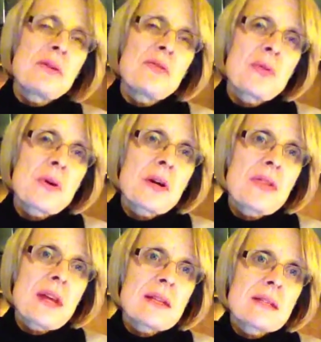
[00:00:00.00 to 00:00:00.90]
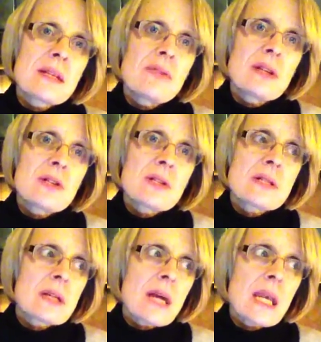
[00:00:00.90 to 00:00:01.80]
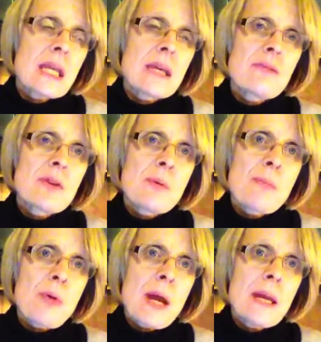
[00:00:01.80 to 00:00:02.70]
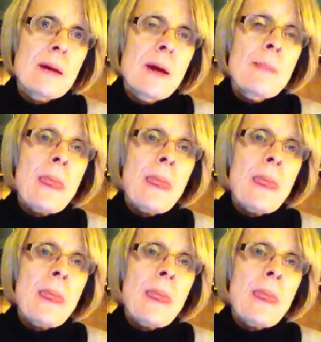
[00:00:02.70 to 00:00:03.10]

before Thanksgiving just to kind of give you a break,